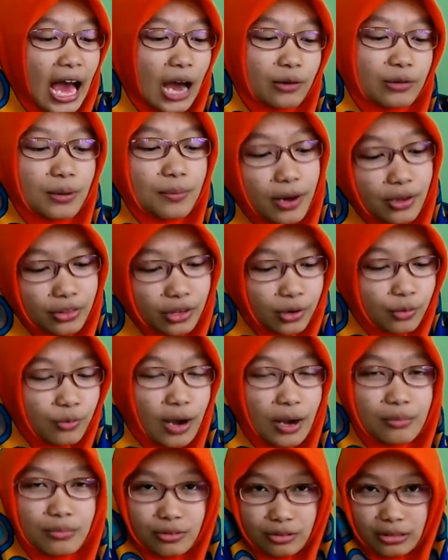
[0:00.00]
How about
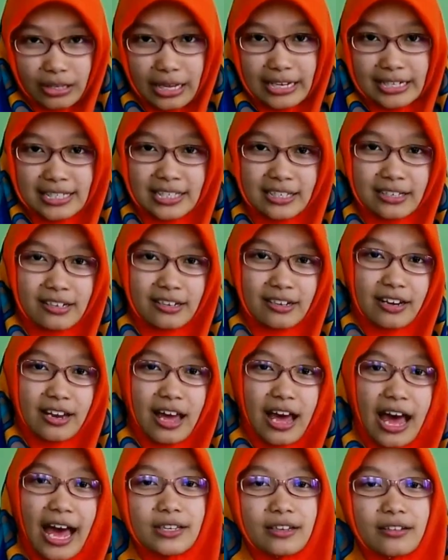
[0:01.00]
the grammar lesson?
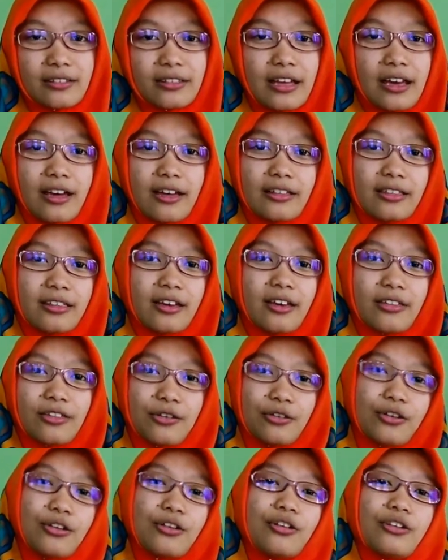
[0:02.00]
I've said that
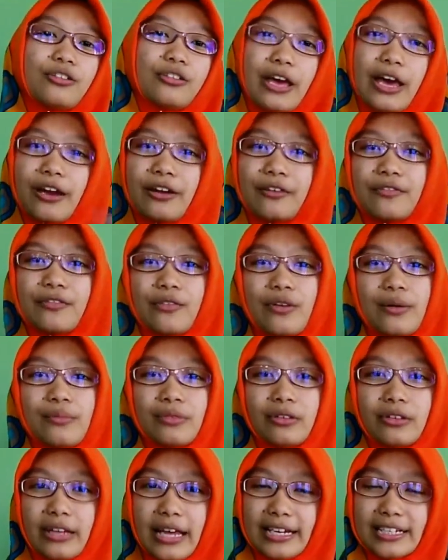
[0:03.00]
there are a lot of
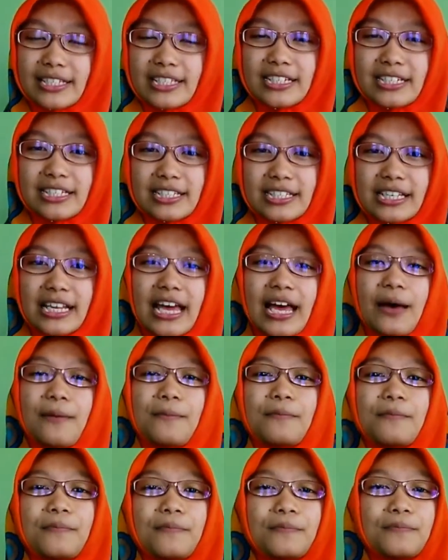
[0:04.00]
grammar lessons.
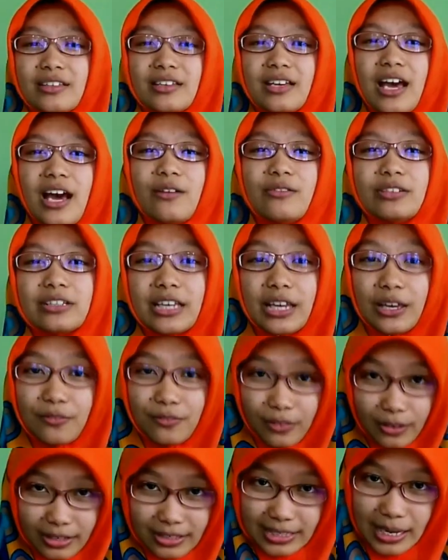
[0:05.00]
I will
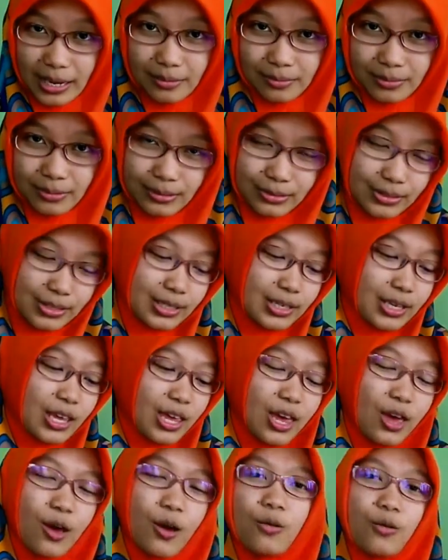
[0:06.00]
give you examples.
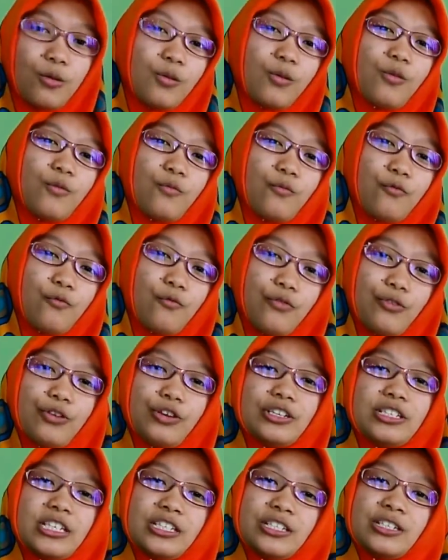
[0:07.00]

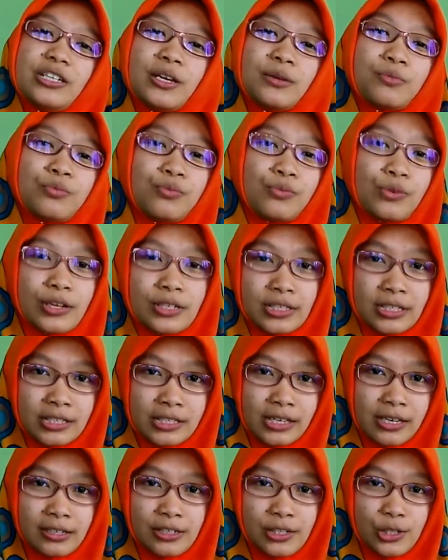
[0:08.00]
For teaching
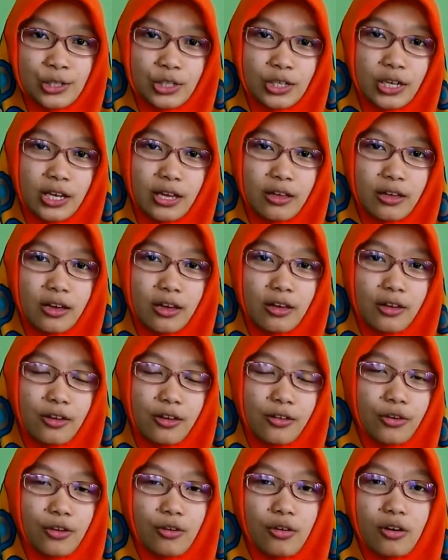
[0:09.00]
present tense,
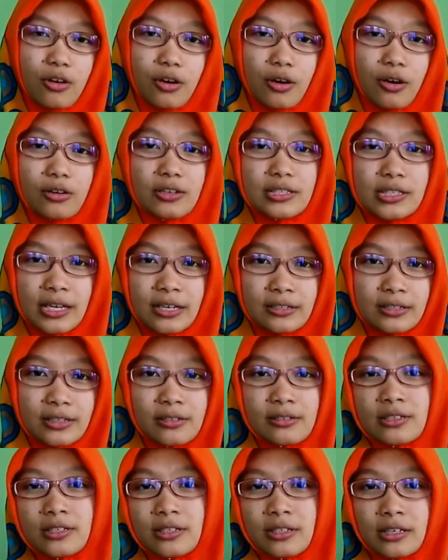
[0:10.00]
there are
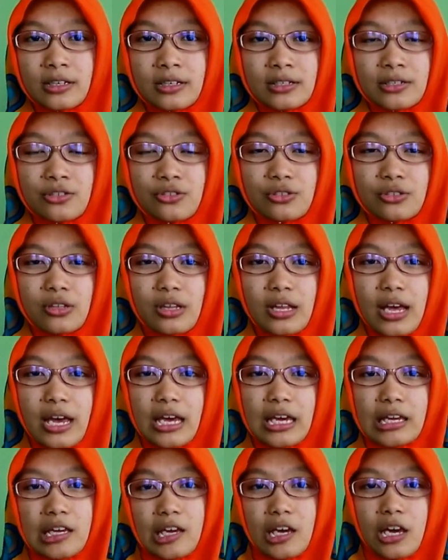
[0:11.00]
sentences just
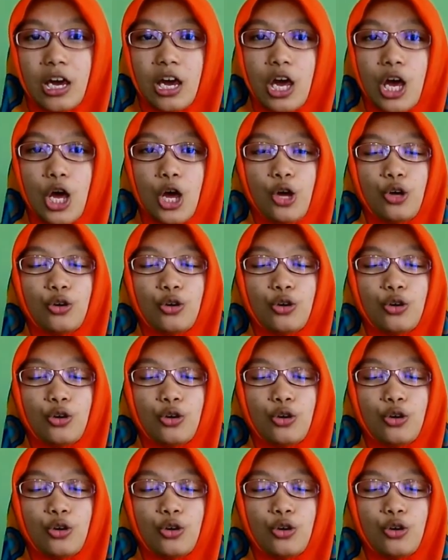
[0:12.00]
like,